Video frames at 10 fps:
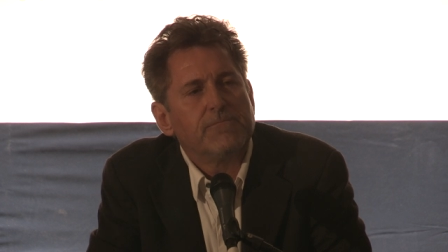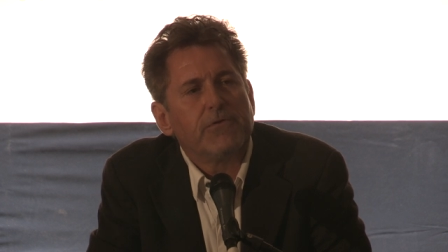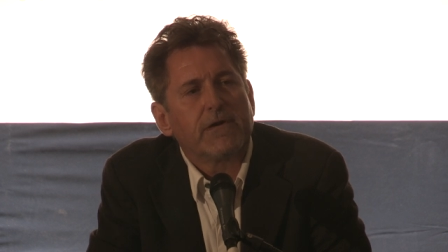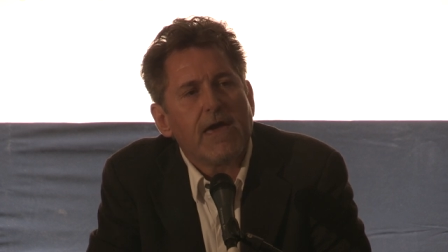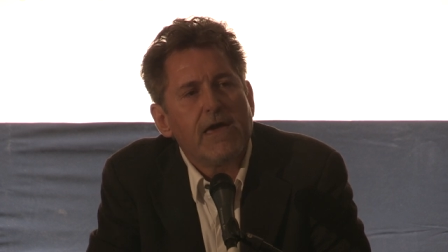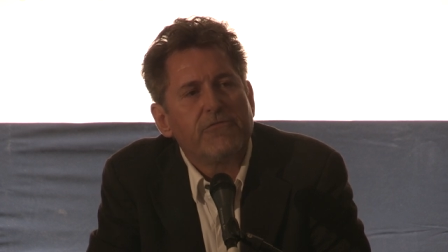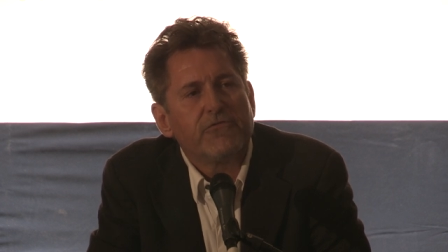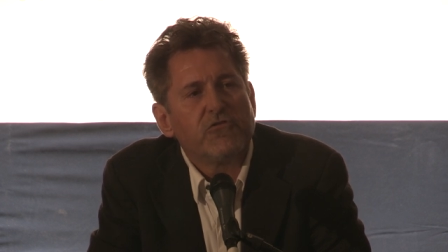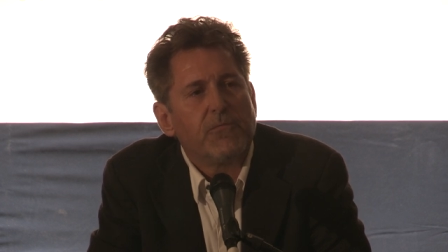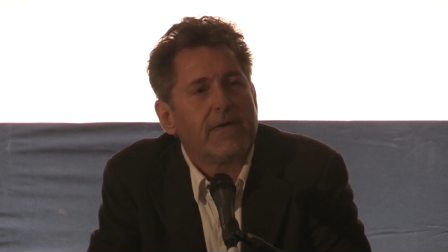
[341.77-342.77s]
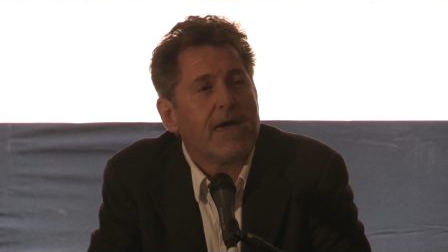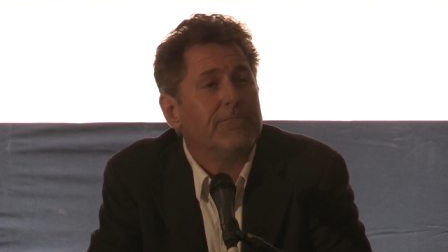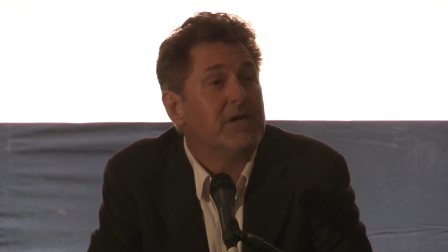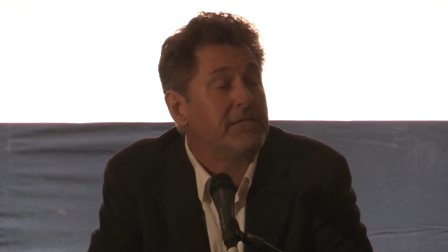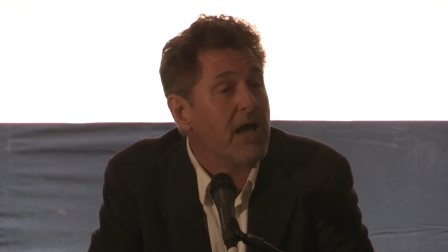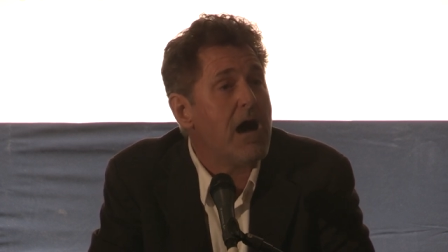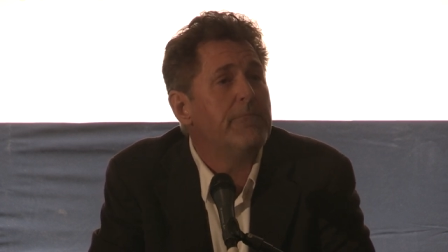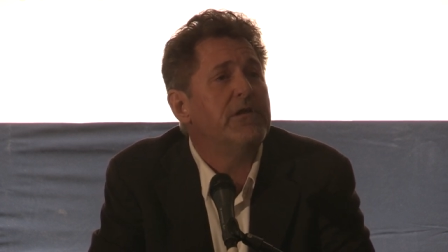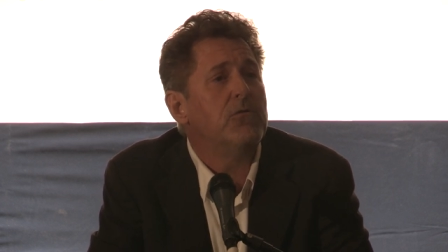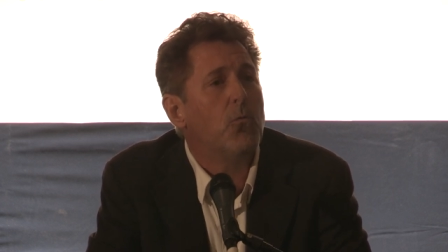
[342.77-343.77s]
implications became the
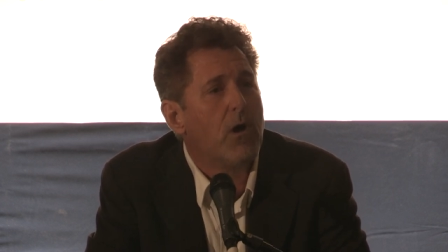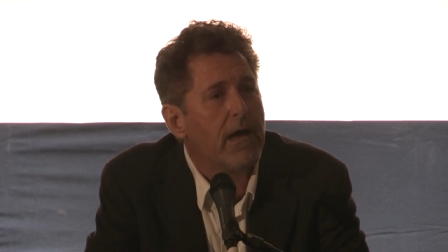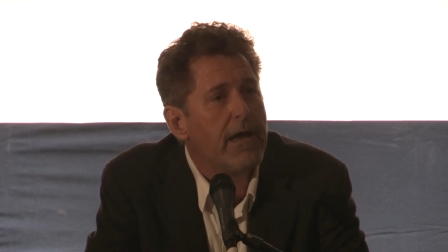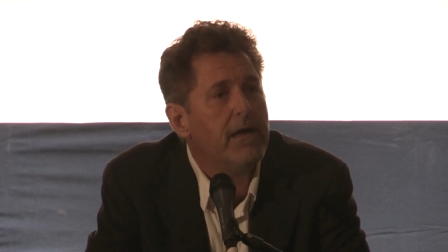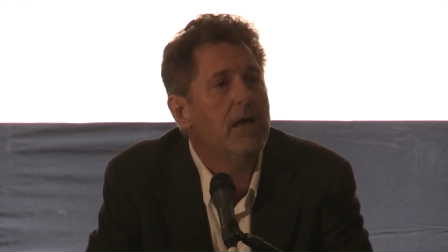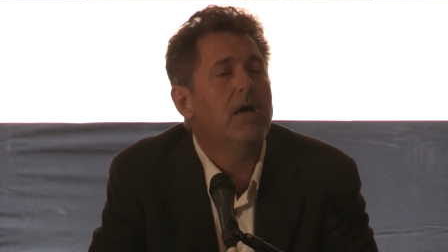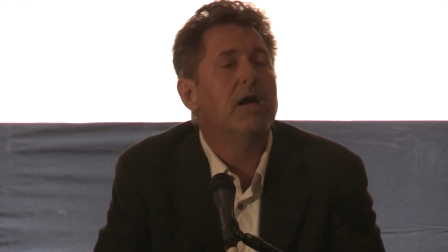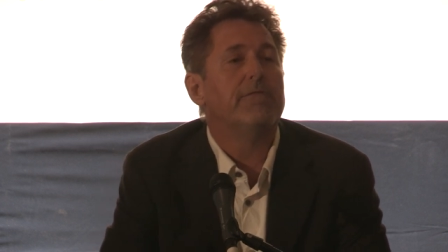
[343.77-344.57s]
dominant way